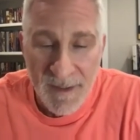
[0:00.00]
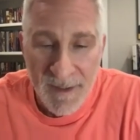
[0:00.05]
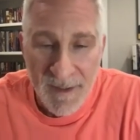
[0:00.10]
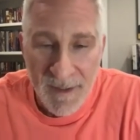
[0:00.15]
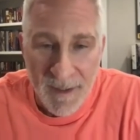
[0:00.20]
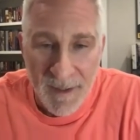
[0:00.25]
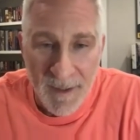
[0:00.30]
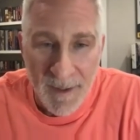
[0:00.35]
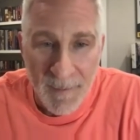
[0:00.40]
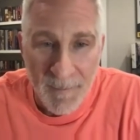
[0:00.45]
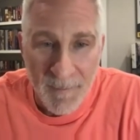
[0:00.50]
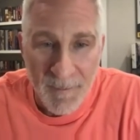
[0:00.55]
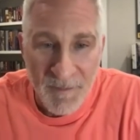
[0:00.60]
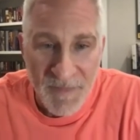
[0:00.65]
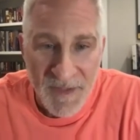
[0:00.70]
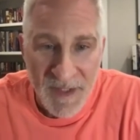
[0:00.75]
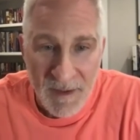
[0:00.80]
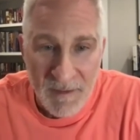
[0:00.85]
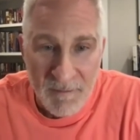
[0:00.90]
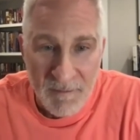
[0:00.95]
um,
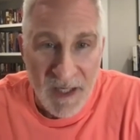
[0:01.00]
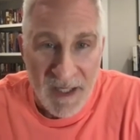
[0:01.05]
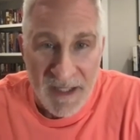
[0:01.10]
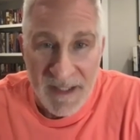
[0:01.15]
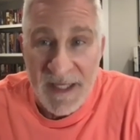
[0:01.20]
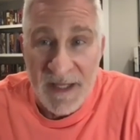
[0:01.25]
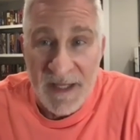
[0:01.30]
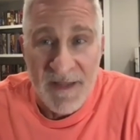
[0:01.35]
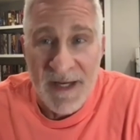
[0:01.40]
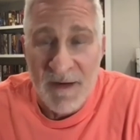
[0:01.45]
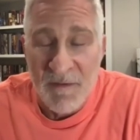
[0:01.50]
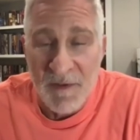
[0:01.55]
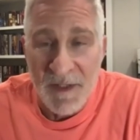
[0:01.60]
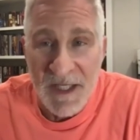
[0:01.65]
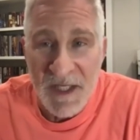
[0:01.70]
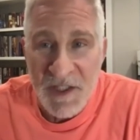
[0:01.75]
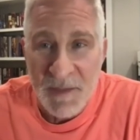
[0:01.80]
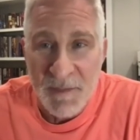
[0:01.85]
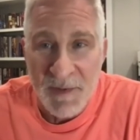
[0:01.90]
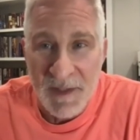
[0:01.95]
but yeah that
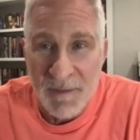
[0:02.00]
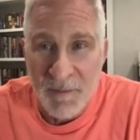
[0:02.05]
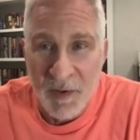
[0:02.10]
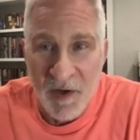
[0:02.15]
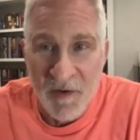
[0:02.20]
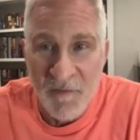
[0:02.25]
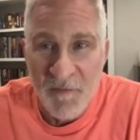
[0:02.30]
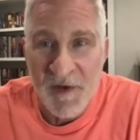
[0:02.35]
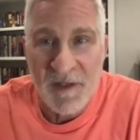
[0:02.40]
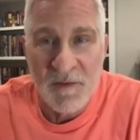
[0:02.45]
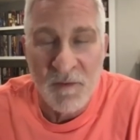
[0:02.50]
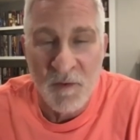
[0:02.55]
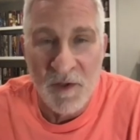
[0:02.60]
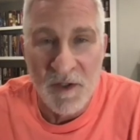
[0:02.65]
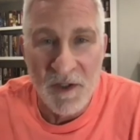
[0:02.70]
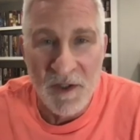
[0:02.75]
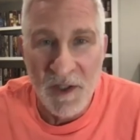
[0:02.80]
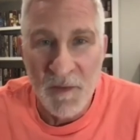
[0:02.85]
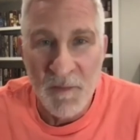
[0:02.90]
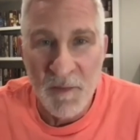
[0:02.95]
relationship in a perfect
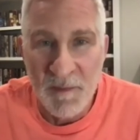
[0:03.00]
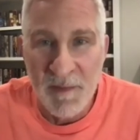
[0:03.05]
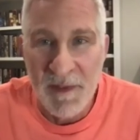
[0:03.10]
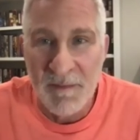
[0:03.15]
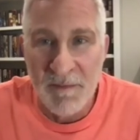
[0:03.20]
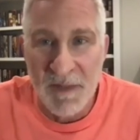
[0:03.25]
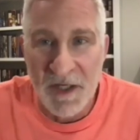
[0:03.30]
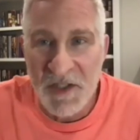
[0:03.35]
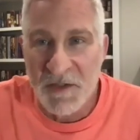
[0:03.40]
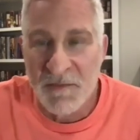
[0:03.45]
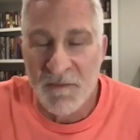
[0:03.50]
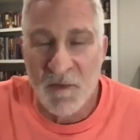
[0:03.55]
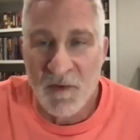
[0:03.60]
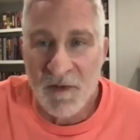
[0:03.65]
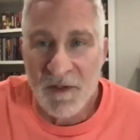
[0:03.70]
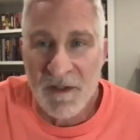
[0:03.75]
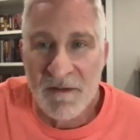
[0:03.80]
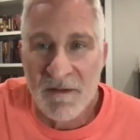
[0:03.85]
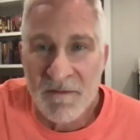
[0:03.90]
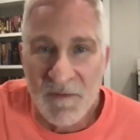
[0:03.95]
world would be much
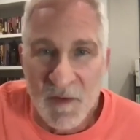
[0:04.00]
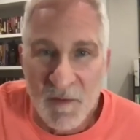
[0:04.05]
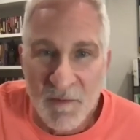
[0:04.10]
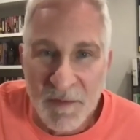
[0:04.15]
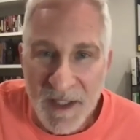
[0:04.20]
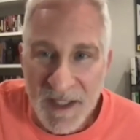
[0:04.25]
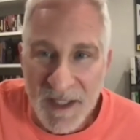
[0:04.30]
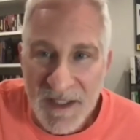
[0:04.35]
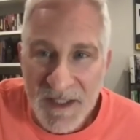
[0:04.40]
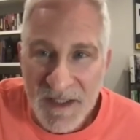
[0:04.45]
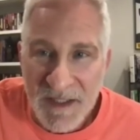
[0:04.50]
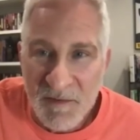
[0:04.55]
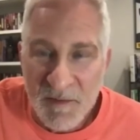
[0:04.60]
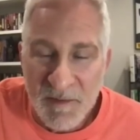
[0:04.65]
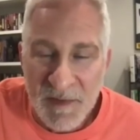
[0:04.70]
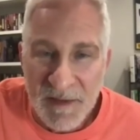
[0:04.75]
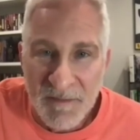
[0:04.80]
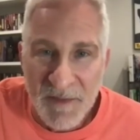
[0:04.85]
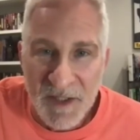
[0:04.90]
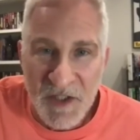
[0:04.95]
more robust it would
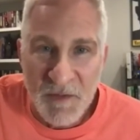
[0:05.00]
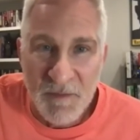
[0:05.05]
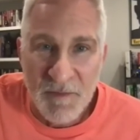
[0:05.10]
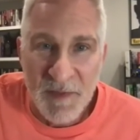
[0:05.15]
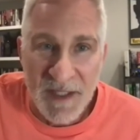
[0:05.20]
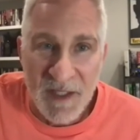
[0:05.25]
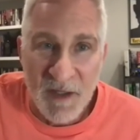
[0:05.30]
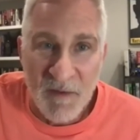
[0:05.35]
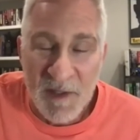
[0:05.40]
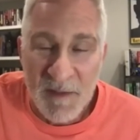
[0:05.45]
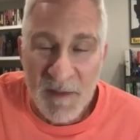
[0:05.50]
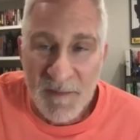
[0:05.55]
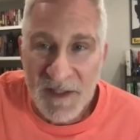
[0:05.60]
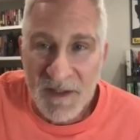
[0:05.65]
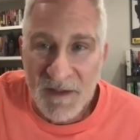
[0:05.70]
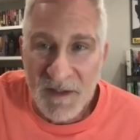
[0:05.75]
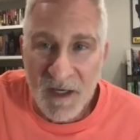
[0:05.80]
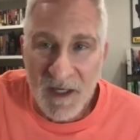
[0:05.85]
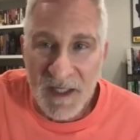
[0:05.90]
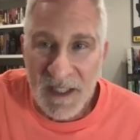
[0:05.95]
be much better we'd be
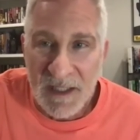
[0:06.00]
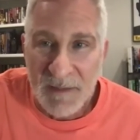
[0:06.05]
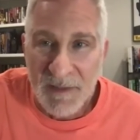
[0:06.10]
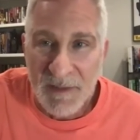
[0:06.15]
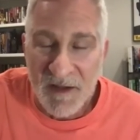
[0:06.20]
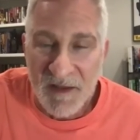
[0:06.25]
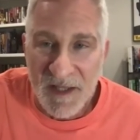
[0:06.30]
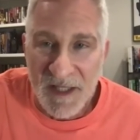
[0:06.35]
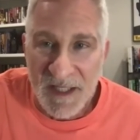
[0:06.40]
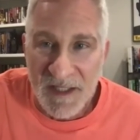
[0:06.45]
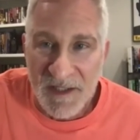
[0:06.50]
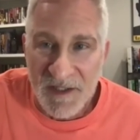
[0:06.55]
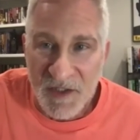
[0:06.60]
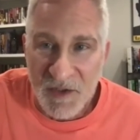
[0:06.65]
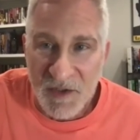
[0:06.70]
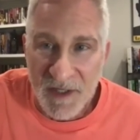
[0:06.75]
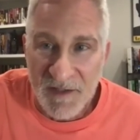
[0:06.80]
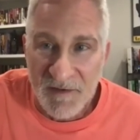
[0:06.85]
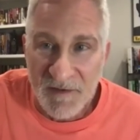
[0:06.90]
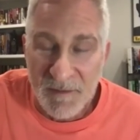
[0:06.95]
talking about things to
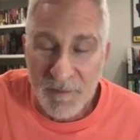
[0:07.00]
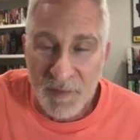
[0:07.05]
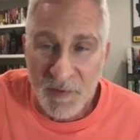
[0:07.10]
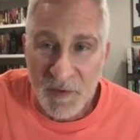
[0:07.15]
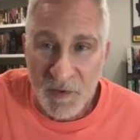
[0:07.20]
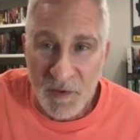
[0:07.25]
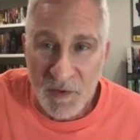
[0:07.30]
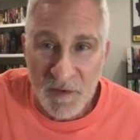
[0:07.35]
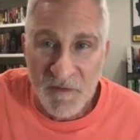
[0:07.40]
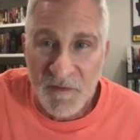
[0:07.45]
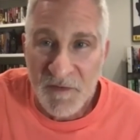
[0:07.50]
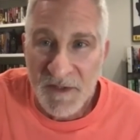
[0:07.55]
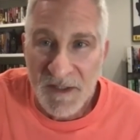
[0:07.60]
try to improve